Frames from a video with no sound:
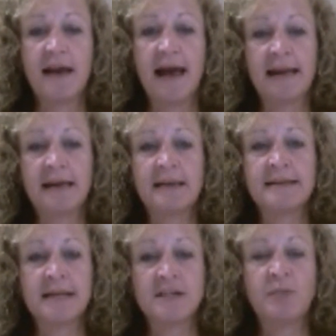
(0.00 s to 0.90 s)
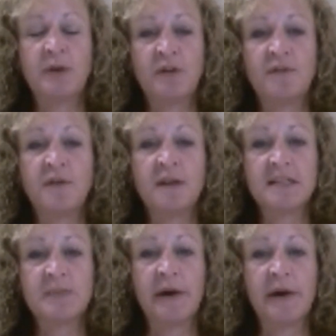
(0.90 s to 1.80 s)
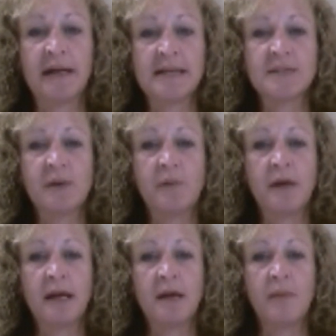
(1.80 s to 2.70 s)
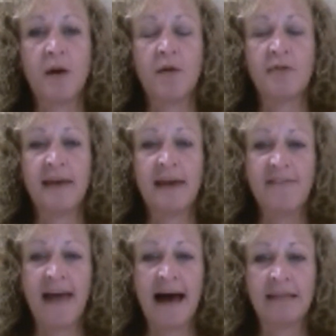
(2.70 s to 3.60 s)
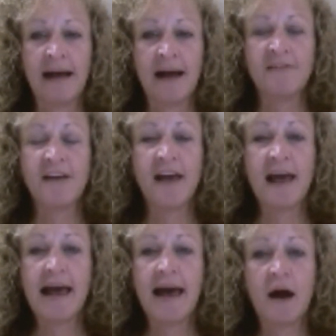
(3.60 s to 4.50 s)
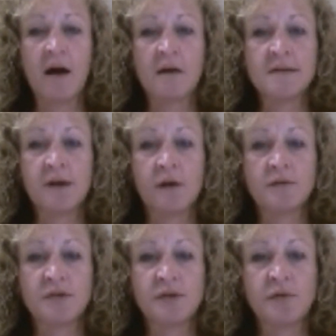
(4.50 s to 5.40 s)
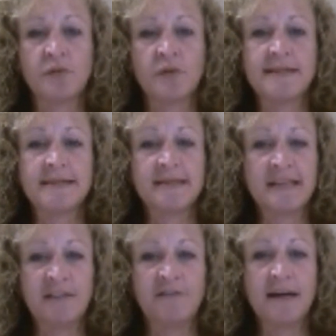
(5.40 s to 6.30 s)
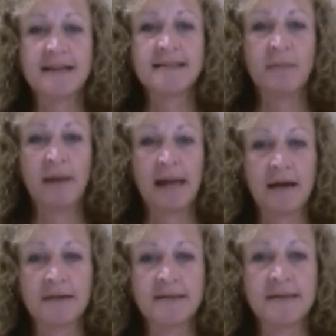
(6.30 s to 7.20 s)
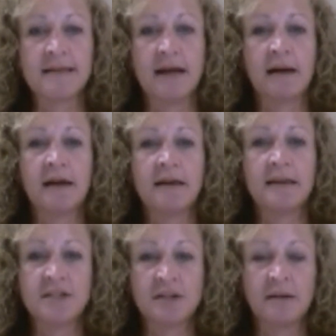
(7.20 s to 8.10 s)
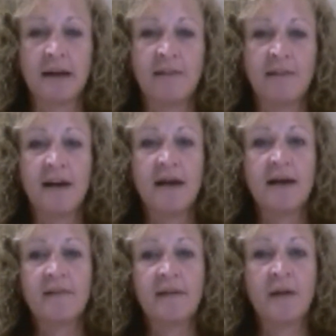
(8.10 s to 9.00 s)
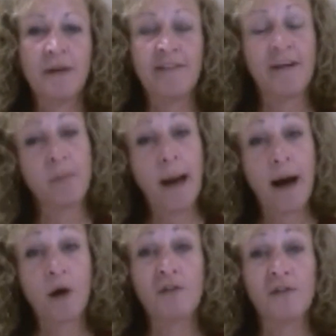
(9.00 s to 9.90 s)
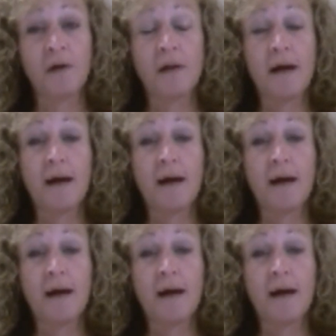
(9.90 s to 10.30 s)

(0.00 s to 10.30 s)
And it's such a beautiful experience when we can both give that love and also to receive somebody else's unconditional love. It can be very powerful.